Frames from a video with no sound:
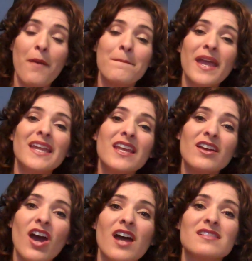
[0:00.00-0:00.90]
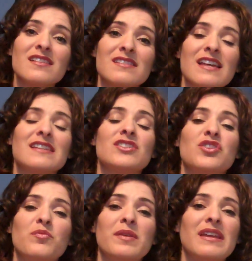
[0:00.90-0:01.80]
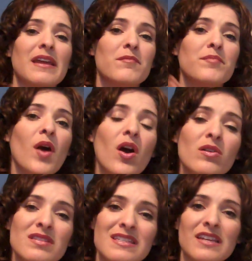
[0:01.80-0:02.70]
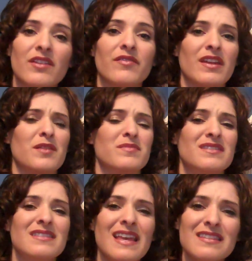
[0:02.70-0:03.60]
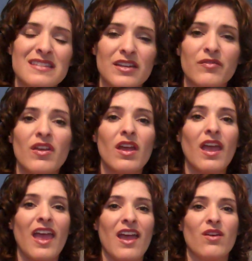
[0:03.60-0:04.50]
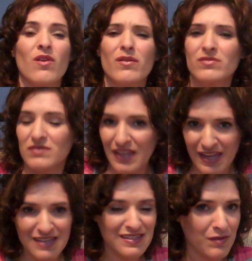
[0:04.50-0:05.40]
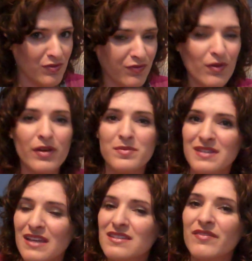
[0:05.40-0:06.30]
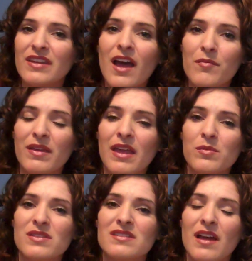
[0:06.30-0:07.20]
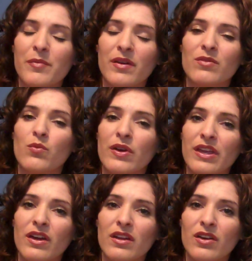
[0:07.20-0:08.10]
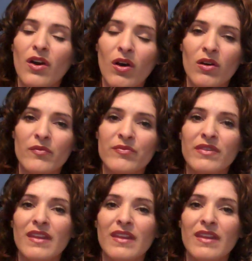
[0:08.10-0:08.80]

Mania causes us to be impulsive and obsessive. Like I said before, obsessive and not being able to stop working on a goal.